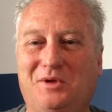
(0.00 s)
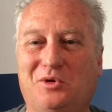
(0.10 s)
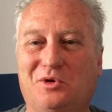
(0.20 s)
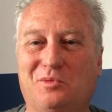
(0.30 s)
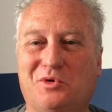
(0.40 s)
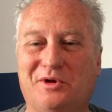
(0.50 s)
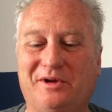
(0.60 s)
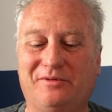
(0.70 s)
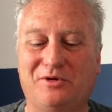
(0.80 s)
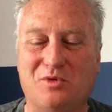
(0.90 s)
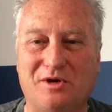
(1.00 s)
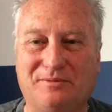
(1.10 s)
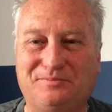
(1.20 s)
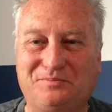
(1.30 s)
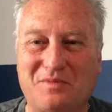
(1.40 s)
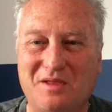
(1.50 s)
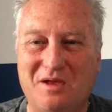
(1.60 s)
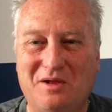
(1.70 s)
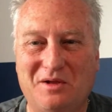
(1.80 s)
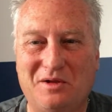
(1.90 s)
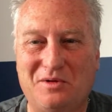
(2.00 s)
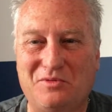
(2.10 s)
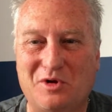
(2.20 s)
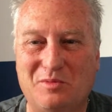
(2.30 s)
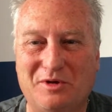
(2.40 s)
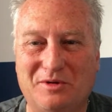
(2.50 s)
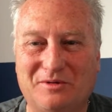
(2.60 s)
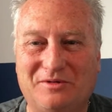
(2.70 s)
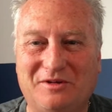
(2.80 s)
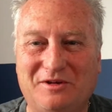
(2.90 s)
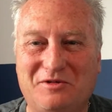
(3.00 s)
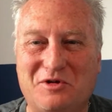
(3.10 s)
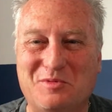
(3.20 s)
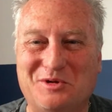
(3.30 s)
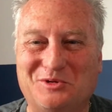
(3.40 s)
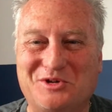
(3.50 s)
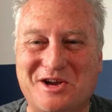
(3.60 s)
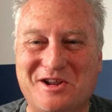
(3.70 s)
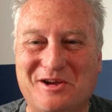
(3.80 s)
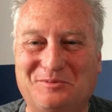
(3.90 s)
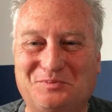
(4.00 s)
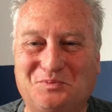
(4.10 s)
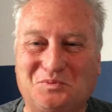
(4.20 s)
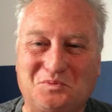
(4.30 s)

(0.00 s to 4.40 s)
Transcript: Good morning, everyone. GillT, Rob Gill Trading,